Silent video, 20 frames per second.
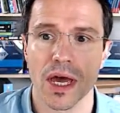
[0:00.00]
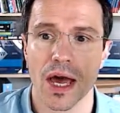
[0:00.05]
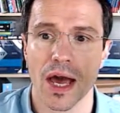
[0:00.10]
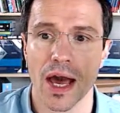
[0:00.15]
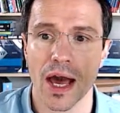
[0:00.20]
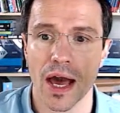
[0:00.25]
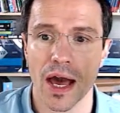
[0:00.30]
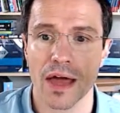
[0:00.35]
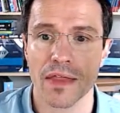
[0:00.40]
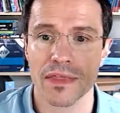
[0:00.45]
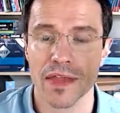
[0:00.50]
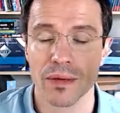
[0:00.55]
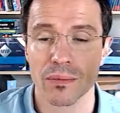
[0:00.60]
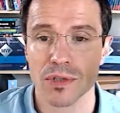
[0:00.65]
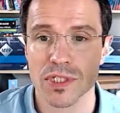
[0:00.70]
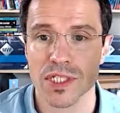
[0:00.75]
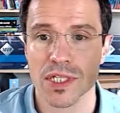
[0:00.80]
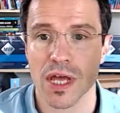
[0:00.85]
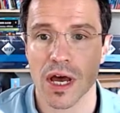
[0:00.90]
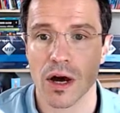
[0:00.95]
And that
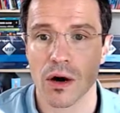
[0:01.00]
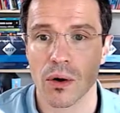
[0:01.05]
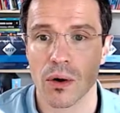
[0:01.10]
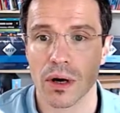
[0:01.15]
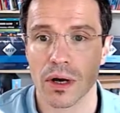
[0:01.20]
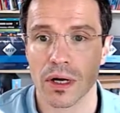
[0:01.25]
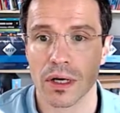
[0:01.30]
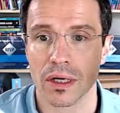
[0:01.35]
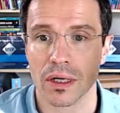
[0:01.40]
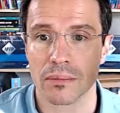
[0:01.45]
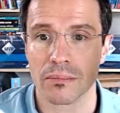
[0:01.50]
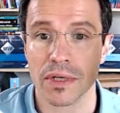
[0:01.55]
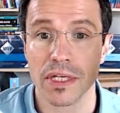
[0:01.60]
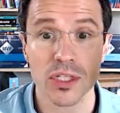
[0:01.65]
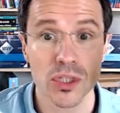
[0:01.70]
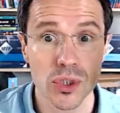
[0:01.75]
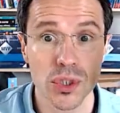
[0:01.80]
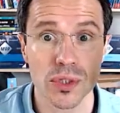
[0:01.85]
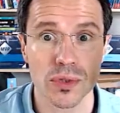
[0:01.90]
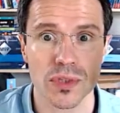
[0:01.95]
was now
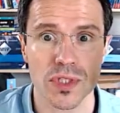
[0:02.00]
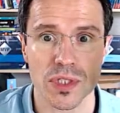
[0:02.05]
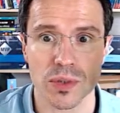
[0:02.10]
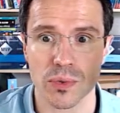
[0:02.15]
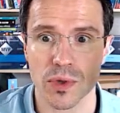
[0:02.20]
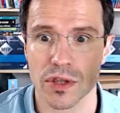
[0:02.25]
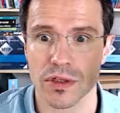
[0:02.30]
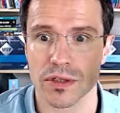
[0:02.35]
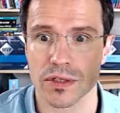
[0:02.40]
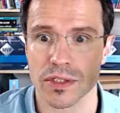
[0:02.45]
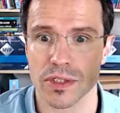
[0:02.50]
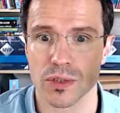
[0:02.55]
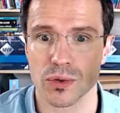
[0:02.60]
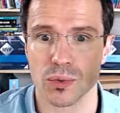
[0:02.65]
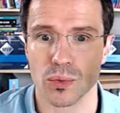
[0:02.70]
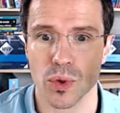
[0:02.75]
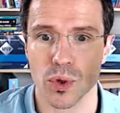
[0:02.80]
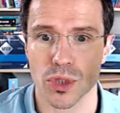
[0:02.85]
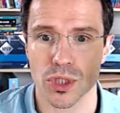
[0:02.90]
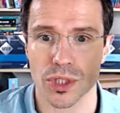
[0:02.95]
introduced with this new
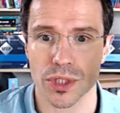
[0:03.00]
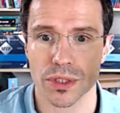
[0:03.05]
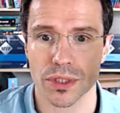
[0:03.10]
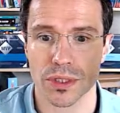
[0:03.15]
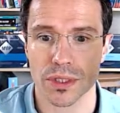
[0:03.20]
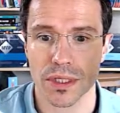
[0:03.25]
version.